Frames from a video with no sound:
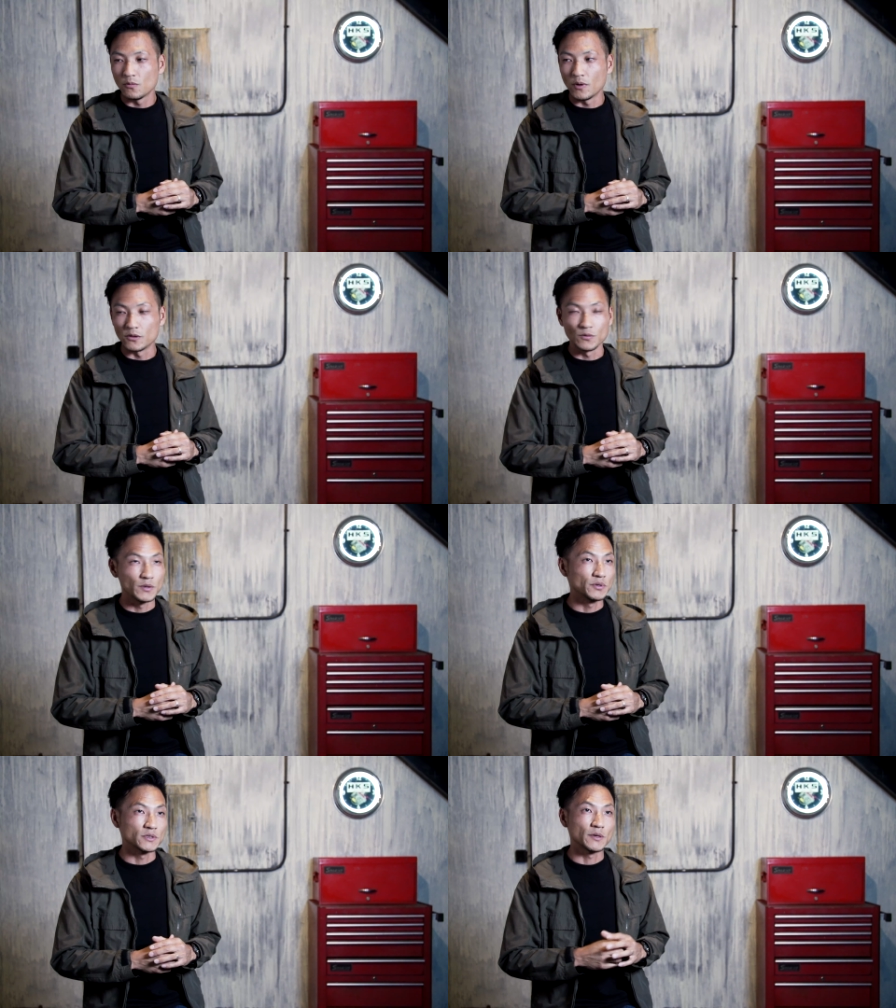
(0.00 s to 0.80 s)
why don't we
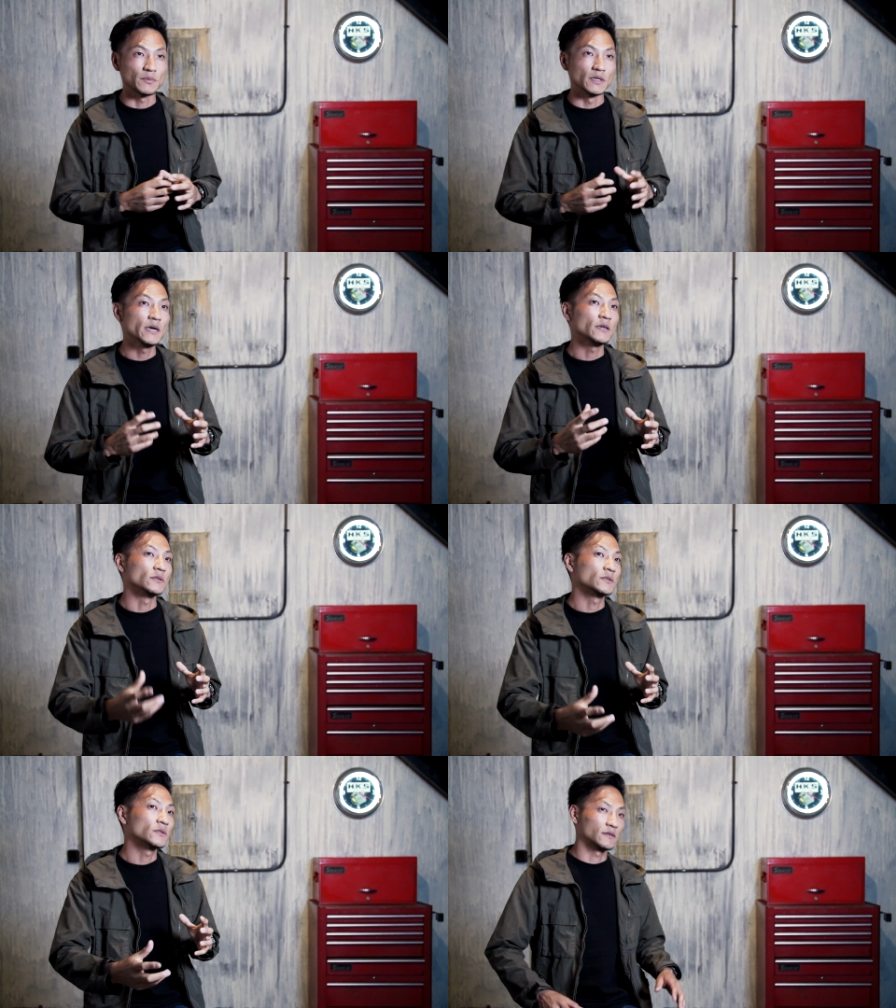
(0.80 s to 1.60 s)
put something
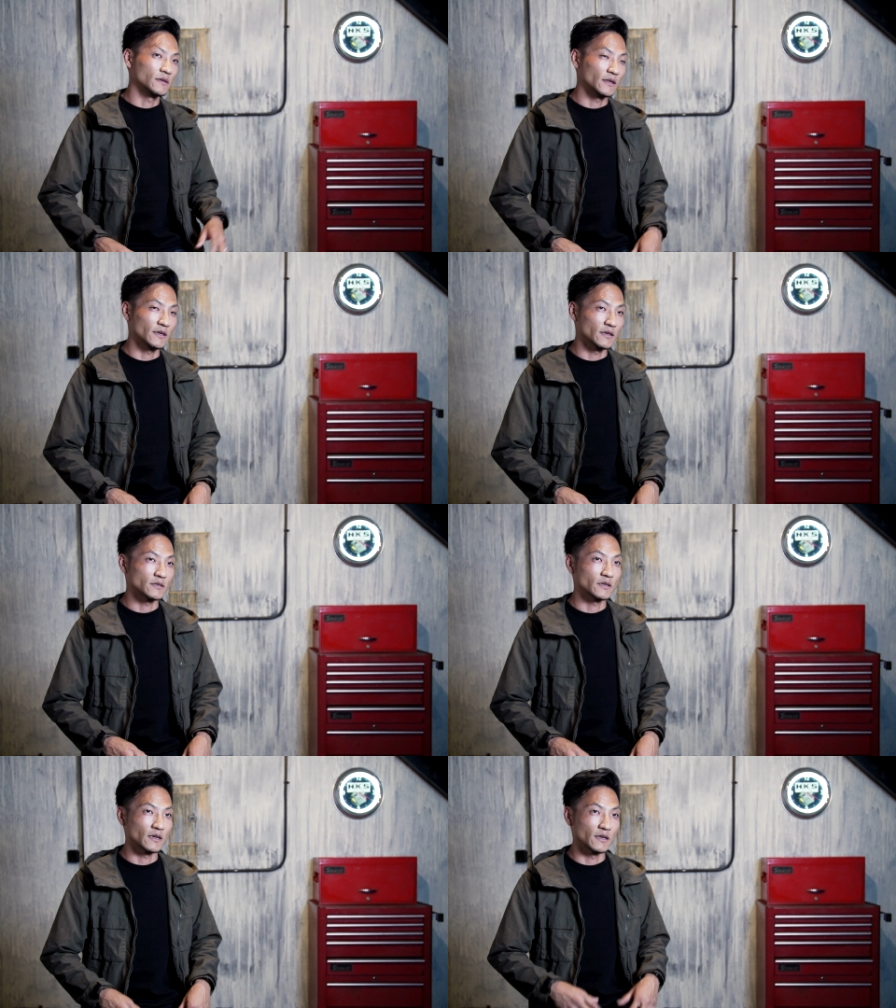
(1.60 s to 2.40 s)
else? I think it's
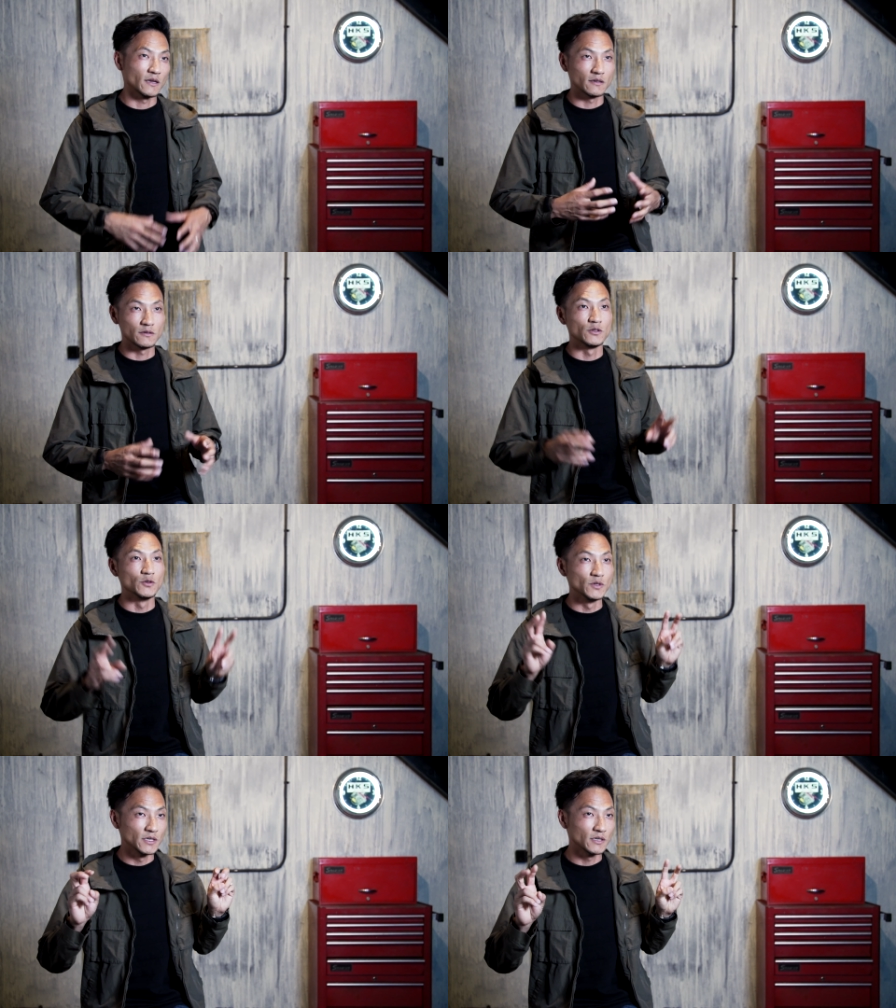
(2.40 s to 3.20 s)
gonna get
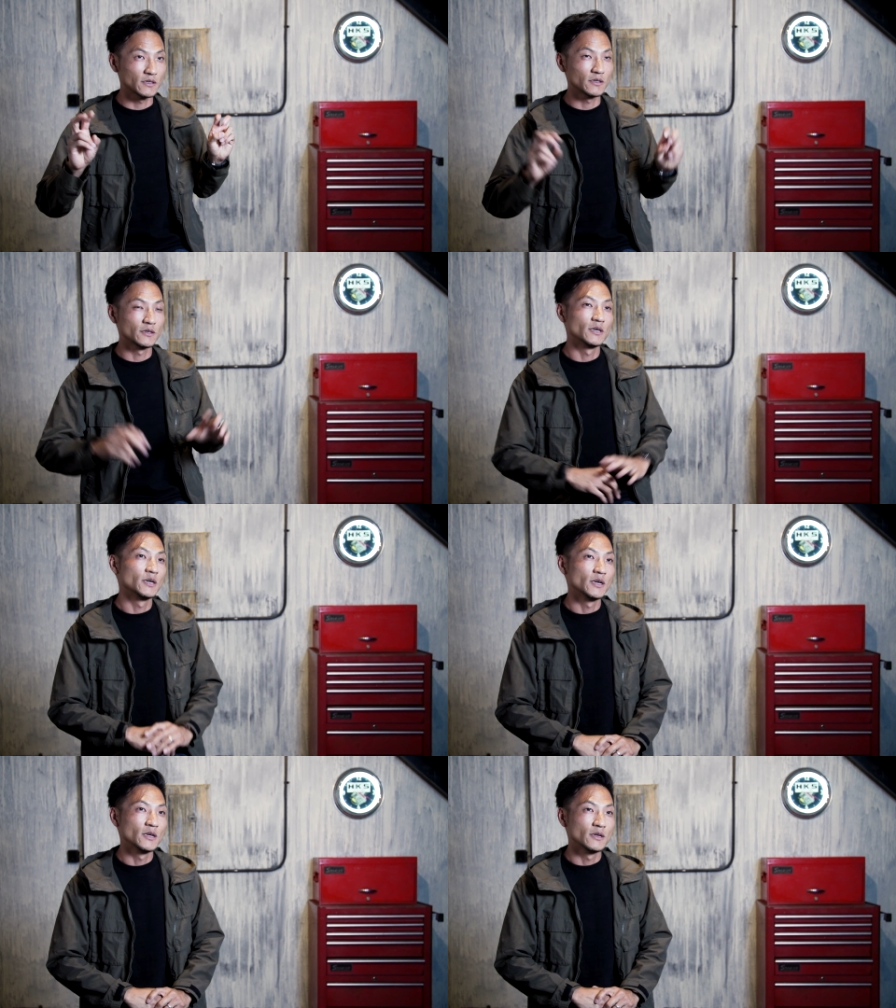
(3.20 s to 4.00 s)
unique
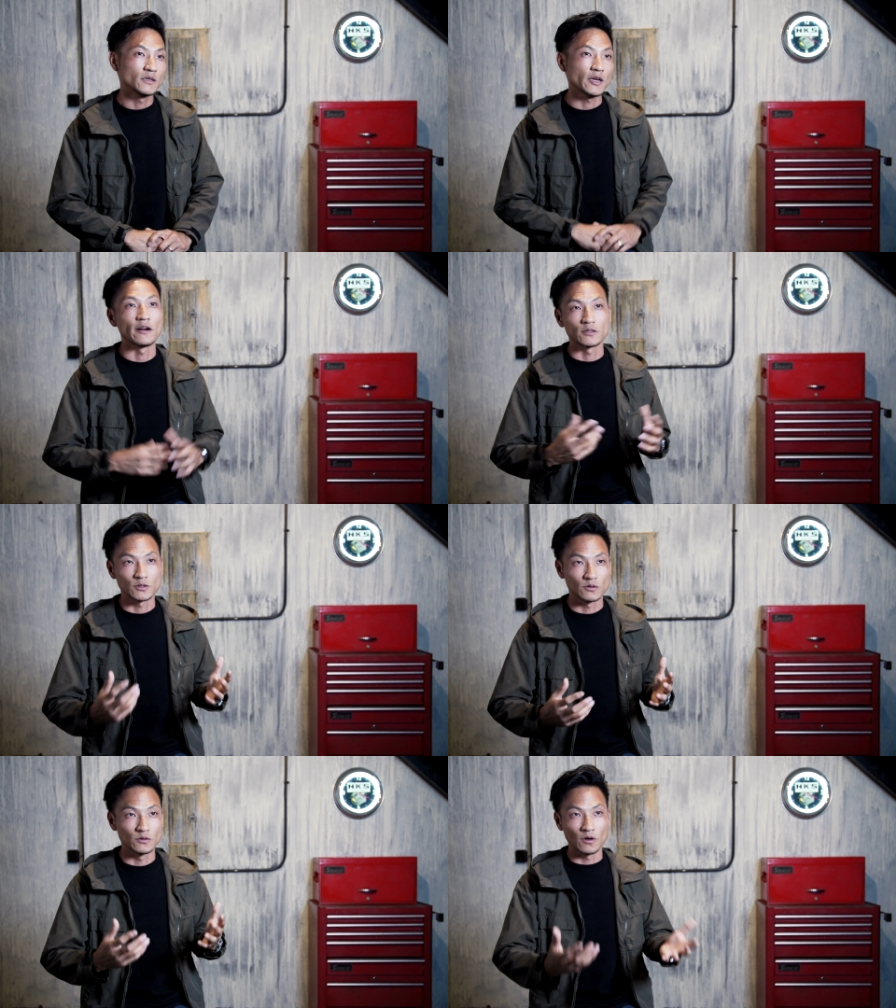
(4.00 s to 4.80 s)

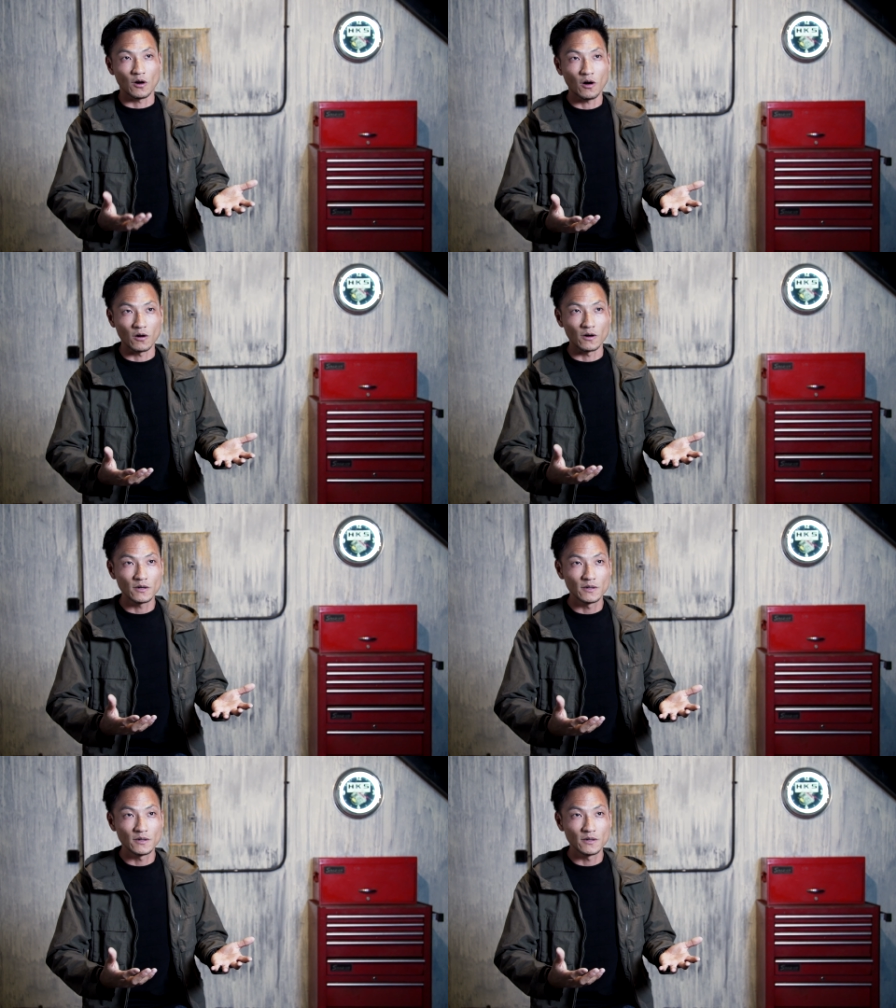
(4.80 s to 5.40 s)
character to the car.